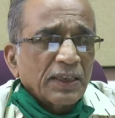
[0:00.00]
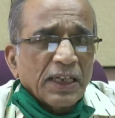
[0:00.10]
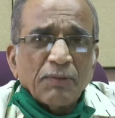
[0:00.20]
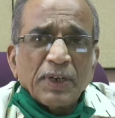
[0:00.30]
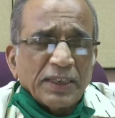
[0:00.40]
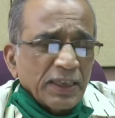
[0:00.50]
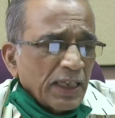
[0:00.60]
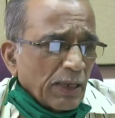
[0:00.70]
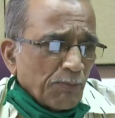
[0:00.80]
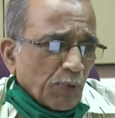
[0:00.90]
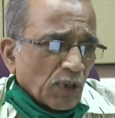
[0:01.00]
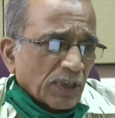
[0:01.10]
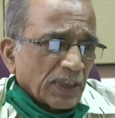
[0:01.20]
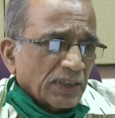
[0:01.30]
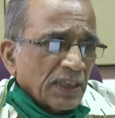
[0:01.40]
given
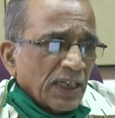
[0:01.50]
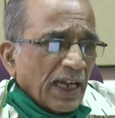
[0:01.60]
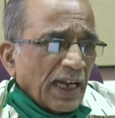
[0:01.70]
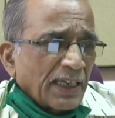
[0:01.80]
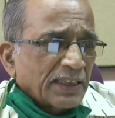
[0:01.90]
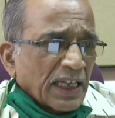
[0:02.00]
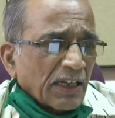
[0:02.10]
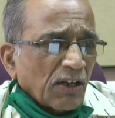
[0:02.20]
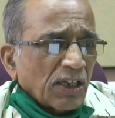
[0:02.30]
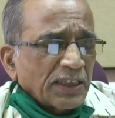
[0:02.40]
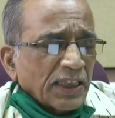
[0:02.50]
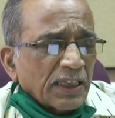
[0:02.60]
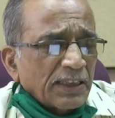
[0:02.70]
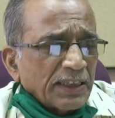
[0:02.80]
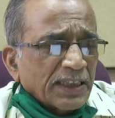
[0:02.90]
important, and
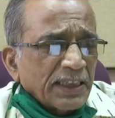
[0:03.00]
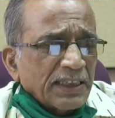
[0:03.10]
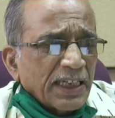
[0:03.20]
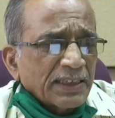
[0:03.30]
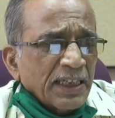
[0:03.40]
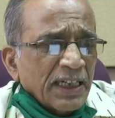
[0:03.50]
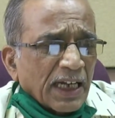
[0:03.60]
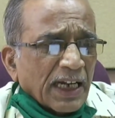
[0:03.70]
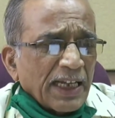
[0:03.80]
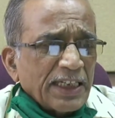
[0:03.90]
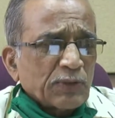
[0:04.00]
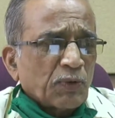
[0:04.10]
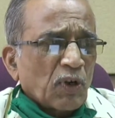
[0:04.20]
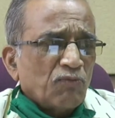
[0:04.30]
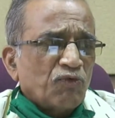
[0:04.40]
psychological diseases arise
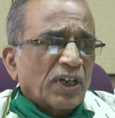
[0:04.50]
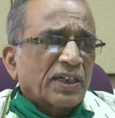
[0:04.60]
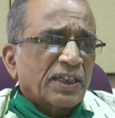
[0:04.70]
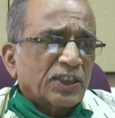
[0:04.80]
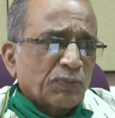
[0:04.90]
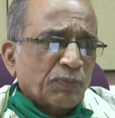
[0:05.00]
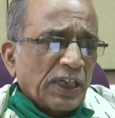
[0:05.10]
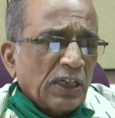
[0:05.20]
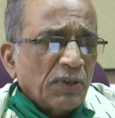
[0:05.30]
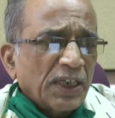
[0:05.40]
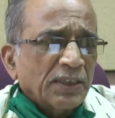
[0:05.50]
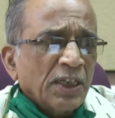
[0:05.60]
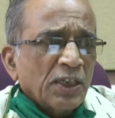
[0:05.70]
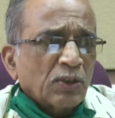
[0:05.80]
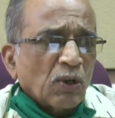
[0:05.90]
from workers' failure
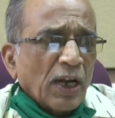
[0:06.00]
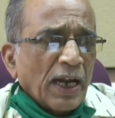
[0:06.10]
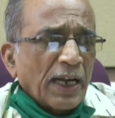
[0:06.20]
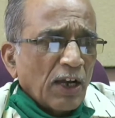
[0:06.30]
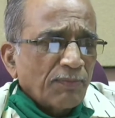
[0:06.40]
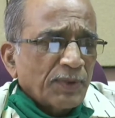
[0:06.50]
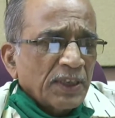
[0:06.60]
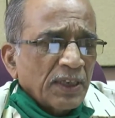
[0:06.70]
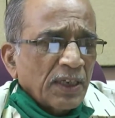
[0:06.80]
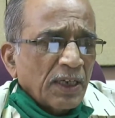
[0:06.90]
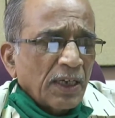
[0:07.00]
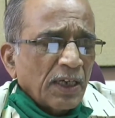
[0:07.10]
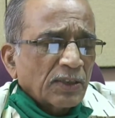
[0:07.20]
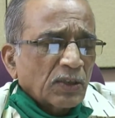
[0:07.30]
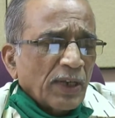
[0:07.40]
to adapt
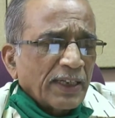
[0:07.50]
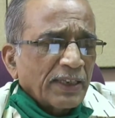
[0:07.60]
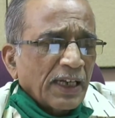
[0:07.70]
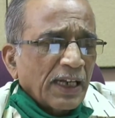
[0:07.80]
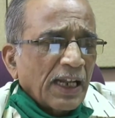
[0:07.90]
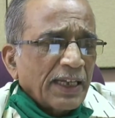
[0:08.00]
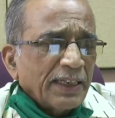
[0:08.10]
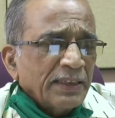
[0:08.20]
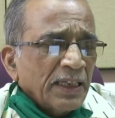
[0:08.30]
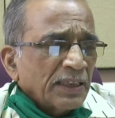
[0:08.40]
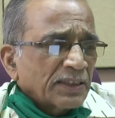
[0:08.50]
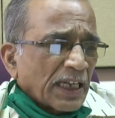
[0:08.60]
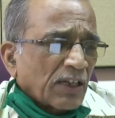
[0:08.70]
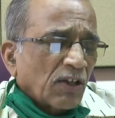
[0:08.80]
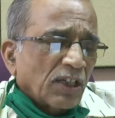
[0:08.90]
to an aligned
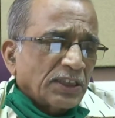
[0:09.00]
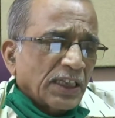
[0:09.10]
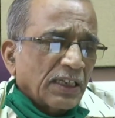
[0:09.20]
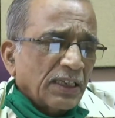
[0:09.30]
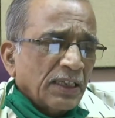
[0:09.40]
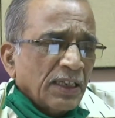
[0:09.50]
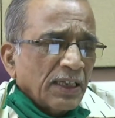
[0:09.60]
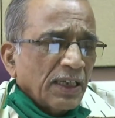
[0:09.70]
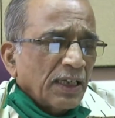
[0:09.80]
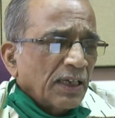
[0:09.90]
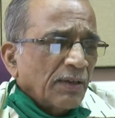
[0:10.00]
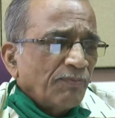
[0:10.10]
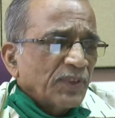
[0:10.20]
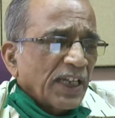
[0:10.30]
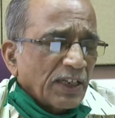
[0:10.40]
psychological
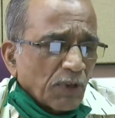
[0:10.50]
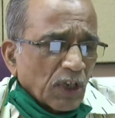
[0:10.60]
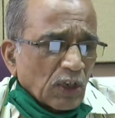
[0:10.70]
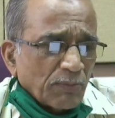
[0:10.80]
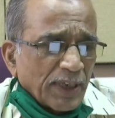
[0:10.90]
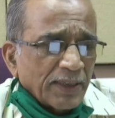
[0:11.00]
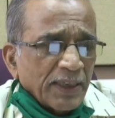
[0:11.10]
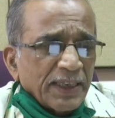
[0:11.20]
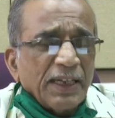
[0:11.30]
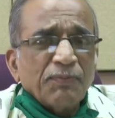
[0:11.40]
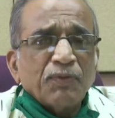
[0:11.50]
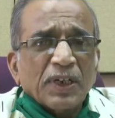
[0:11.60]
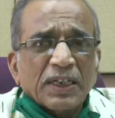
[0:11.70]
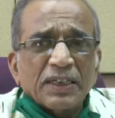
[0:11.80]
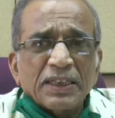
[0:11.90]
environment. If
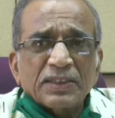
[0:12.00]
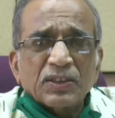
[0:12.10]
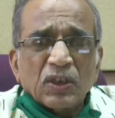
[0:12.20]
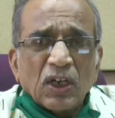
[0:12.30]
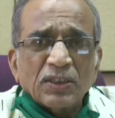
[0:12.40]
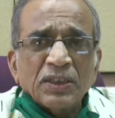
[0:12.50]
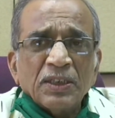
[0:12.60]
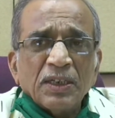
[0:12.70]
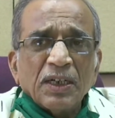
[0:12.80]
worker is not